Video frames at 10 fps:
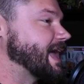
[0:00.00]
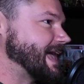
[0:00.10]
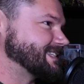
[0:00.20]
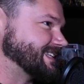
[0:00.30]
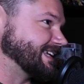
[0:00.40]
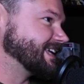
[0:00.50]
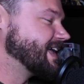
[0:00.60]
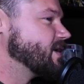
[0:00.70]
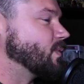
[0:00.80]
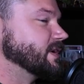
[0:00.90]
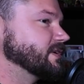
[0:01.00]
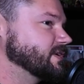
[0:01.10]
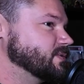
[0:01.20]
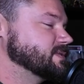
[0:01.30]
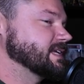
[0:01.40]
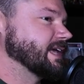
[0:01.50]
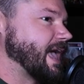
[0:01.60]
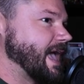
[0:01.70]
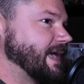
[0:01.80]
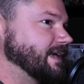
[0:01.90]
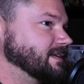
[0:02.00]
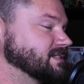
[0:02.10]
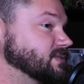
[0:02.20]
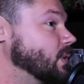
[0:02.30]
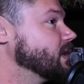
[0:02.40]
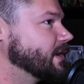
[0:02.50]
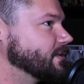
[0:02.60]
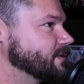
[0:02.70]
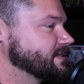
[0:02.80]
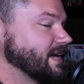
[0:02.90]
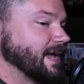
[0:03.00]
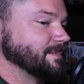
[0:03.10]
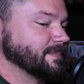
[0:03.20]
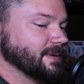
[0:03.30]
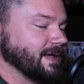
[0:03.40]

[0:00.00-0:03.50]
nasty when you're using a solo type